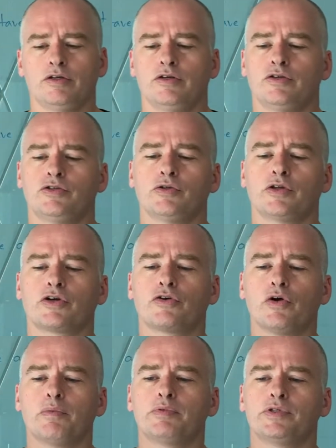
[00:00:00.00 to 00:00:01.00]
So they're
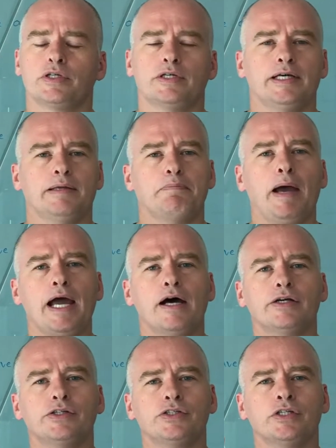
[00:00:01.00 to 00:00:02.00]
grouped in
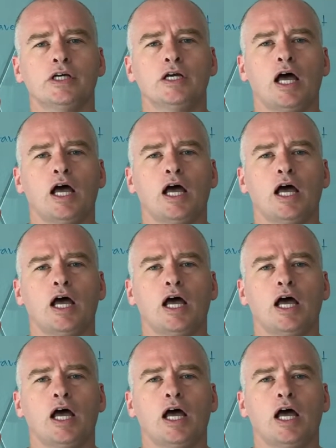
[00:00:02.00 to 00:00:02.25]
pairs,